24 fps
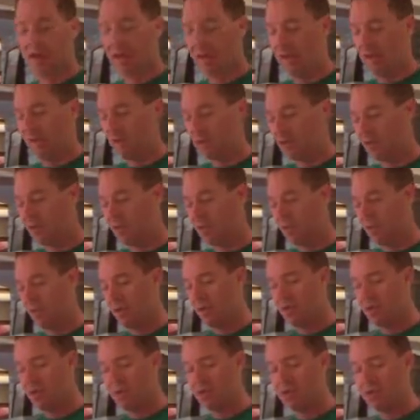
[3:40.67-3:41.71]
And then shake it
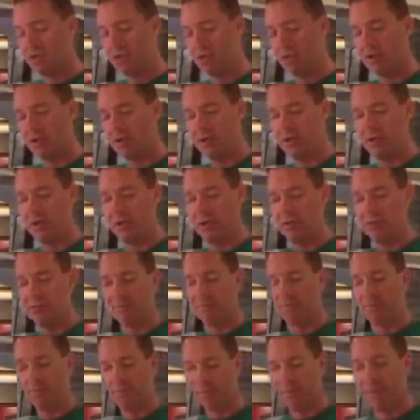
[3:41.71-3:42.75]
up in your shaker cup,
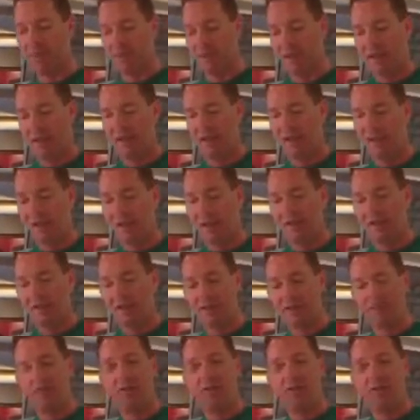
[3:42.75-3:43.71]
and you're